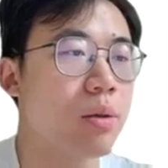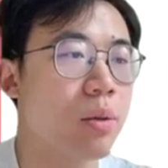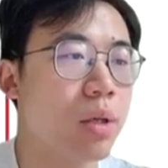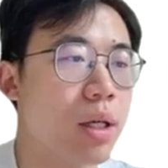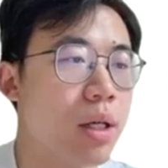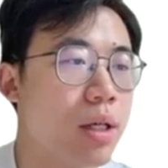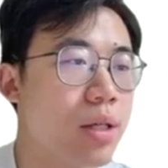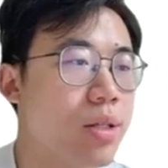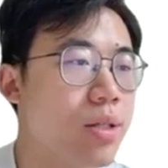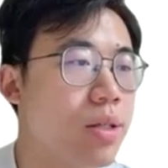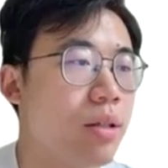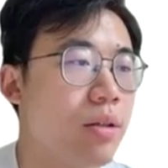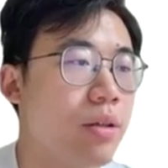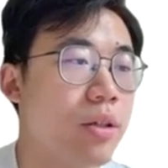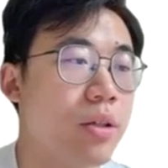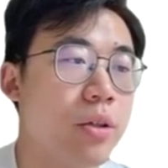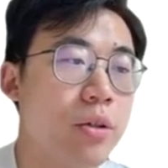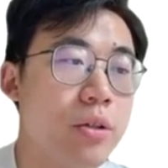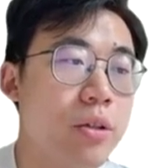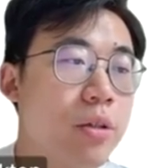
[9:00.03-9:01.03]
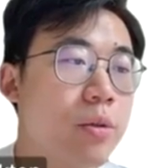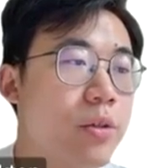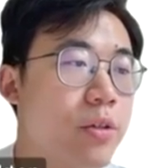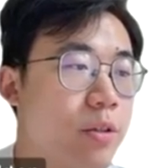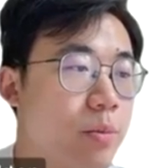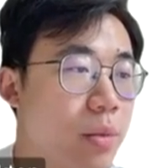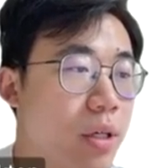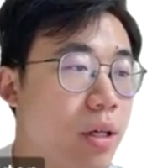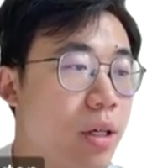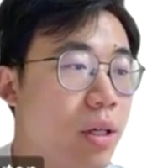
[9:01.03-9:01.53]
was the user, which is
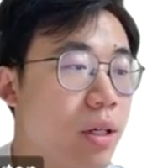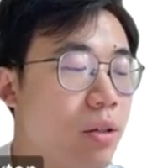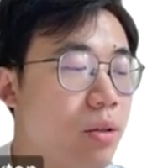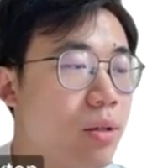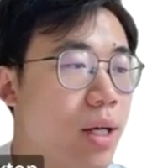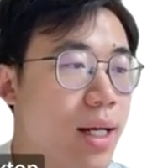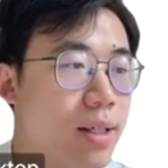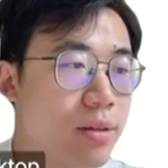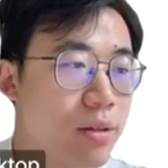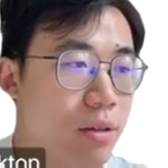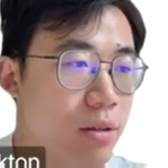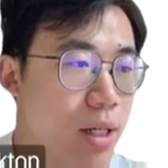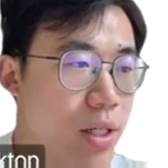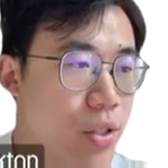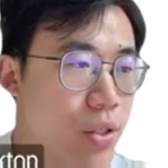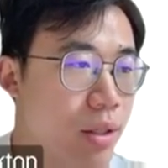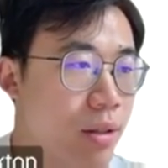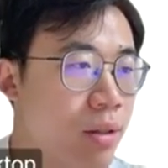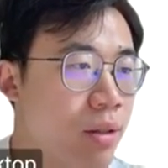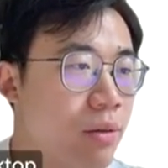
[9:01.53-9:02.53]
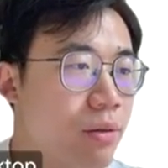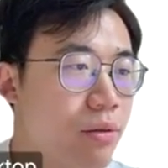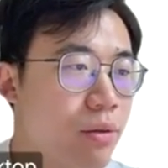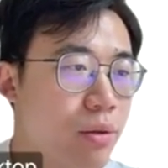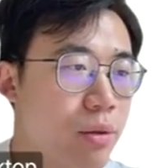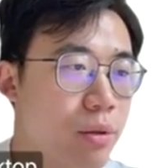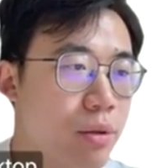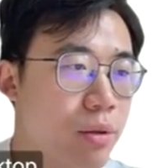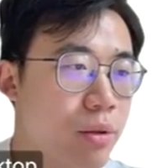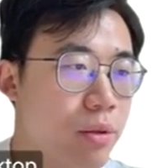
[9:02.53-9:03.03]
me, who asked the question
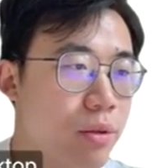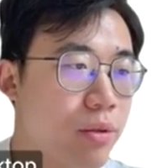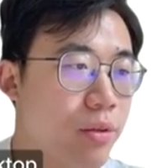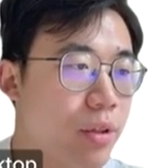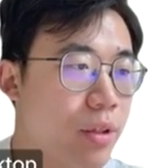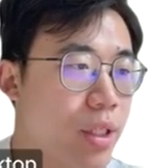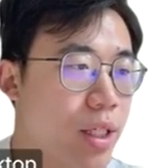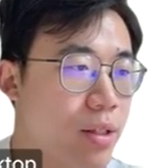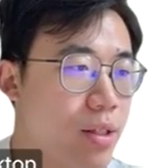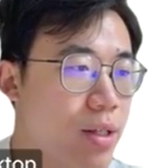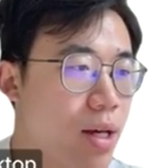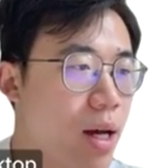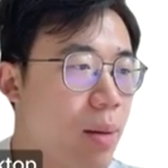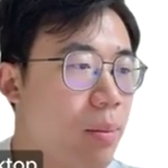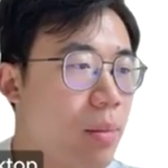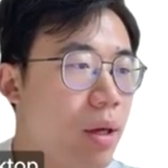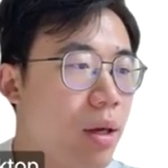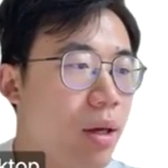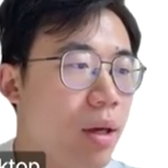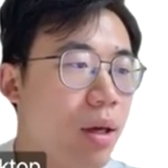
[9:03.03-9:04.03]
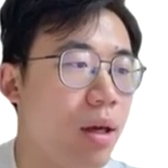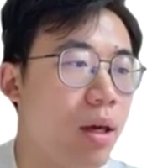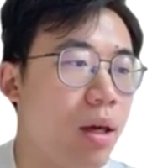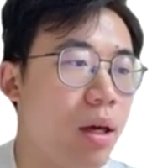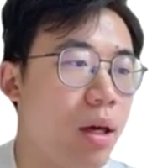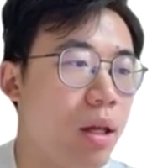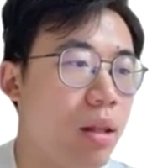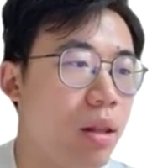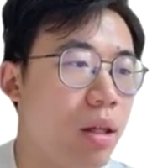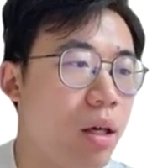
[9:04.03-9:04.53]
through the desktop.
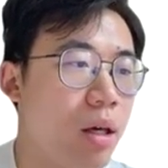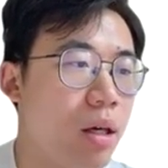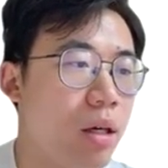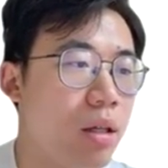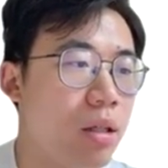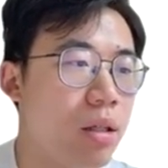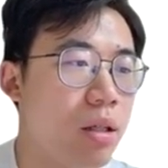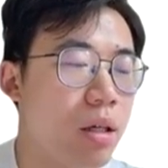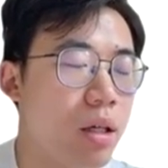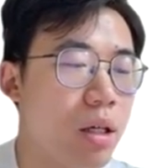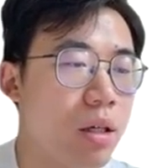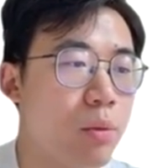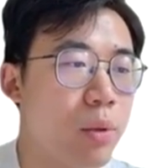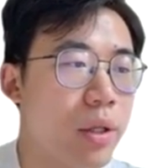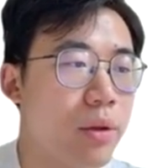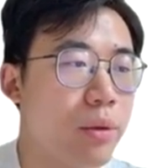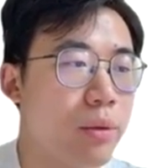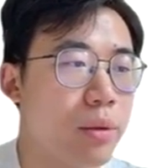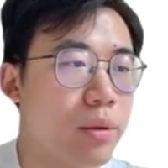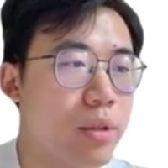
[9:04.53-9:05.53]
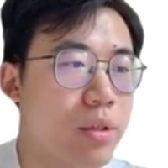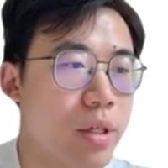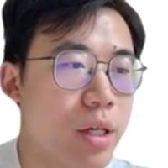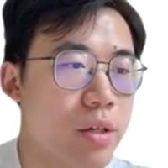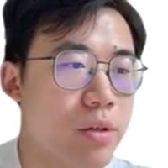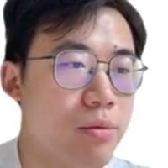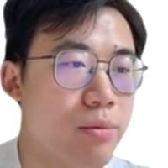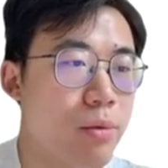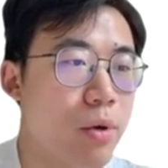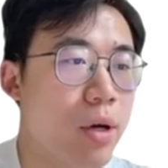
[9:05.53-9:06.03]
And then it went through this
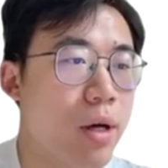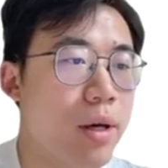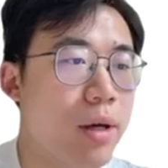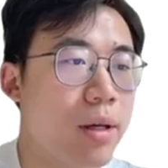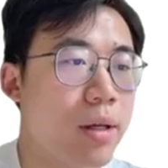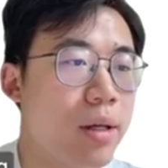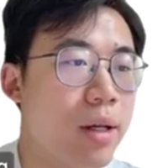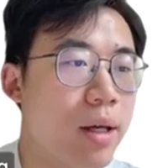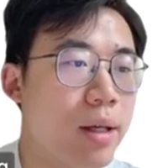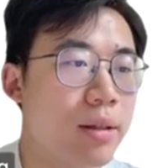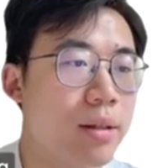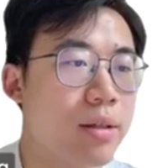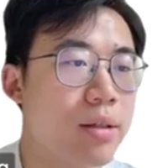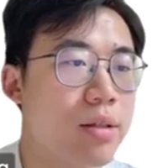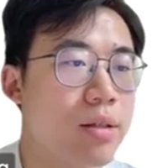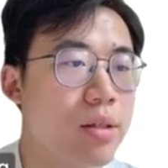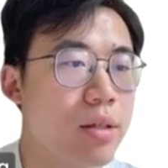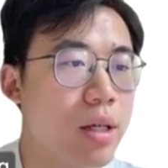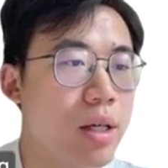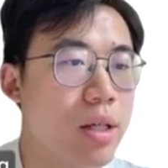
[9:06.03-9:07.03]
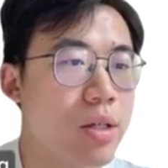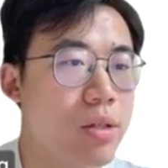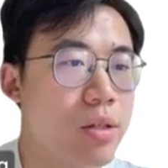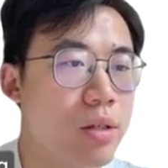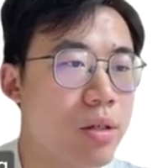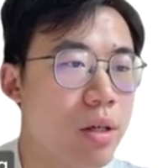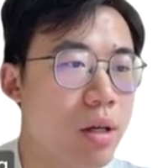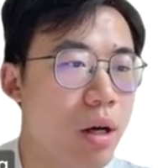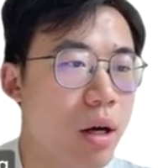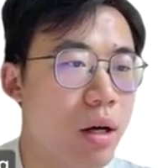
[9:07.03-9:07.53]
agent run, and then this
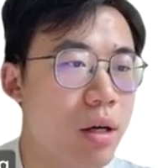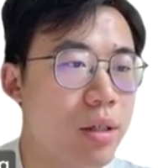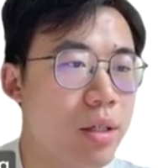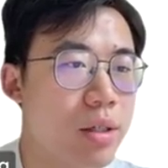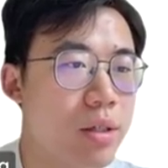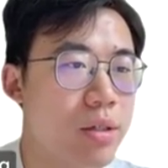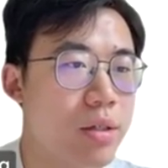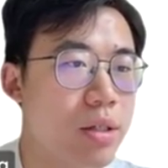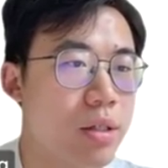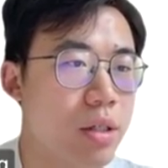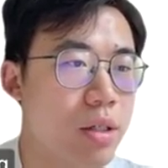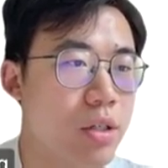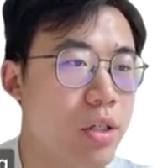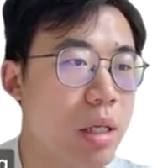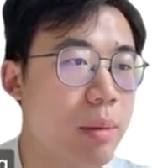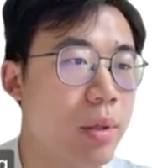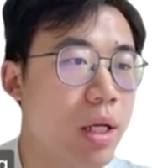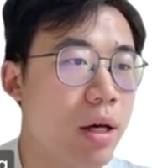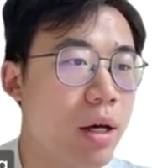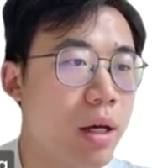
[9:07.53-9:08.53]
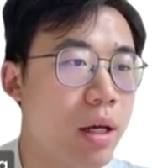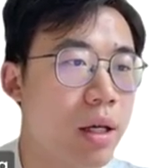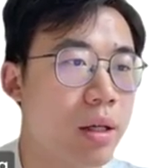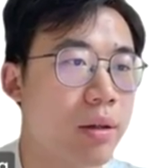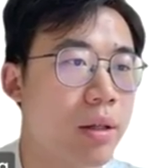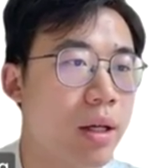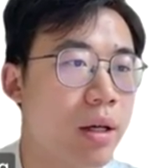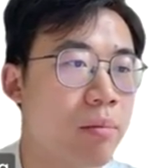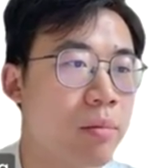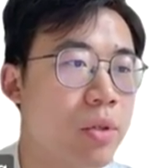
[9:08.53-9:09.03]
agent harness Gemini
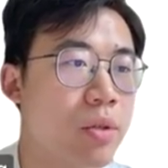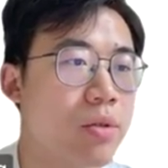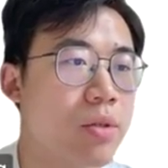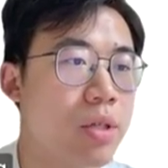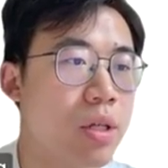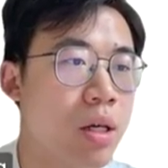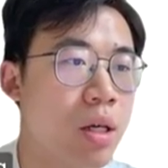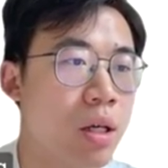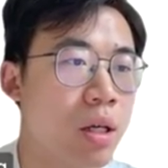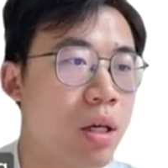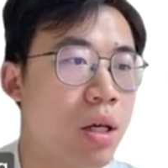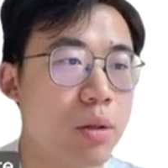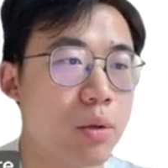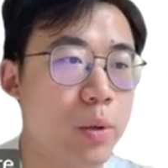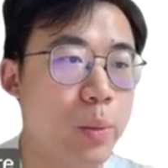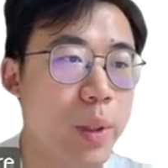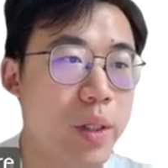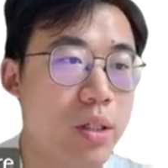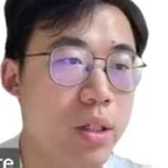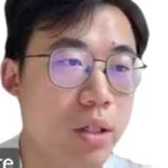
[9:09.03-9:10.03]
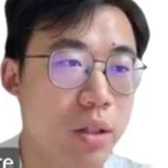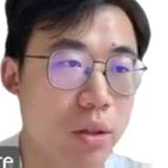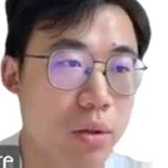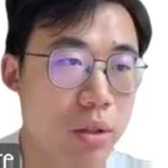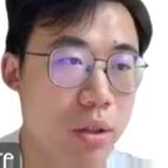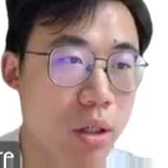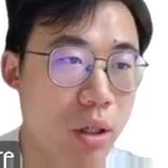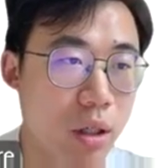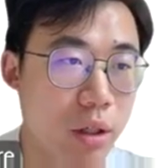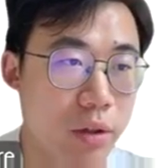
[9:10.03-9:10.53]
that I'm using was basically
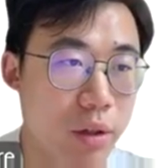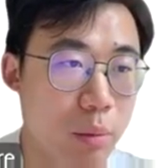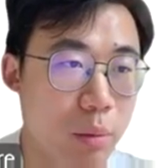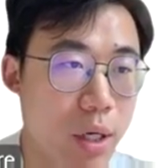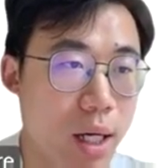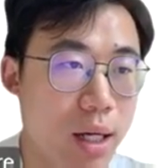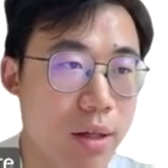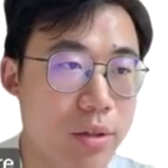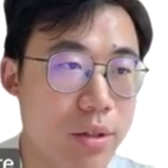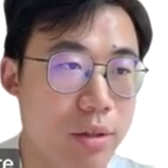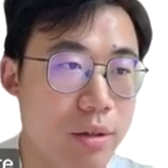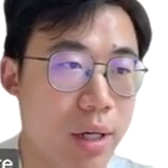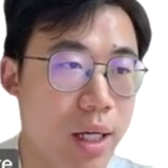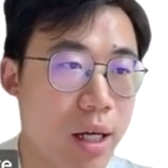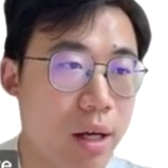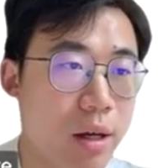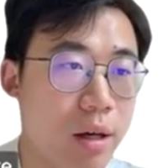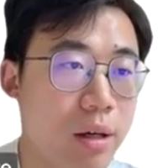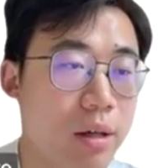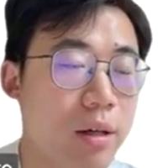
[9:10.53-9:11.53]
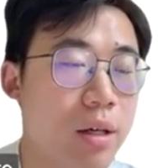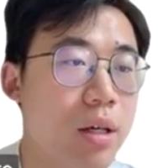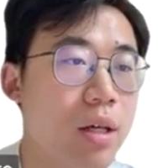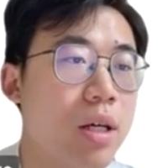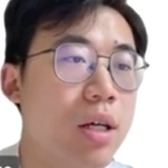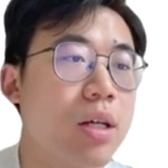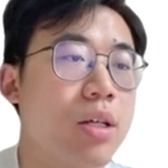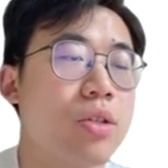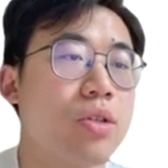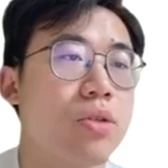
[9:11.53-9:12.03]
calling the browser right here
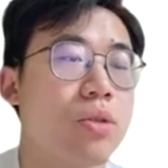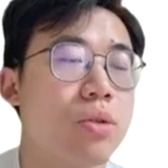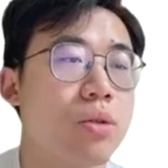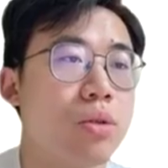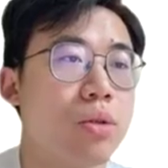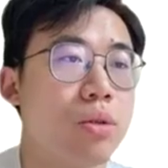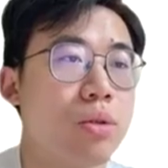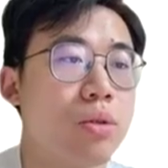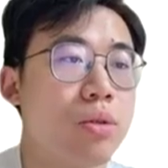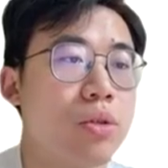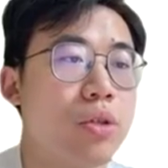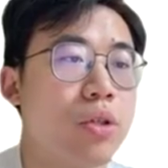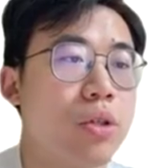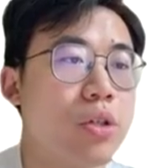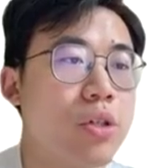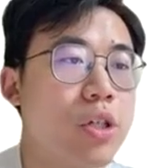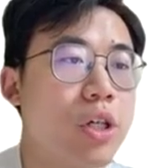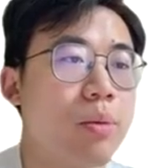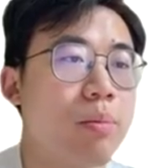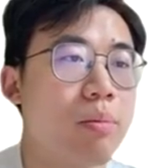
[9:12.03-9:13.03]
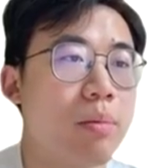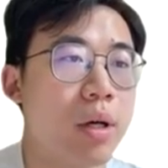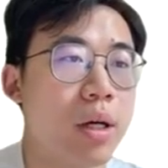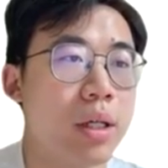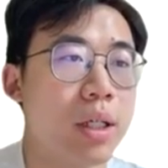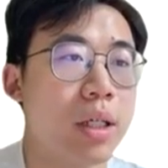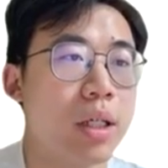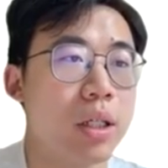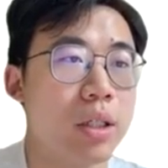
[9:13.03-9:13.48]
to search up my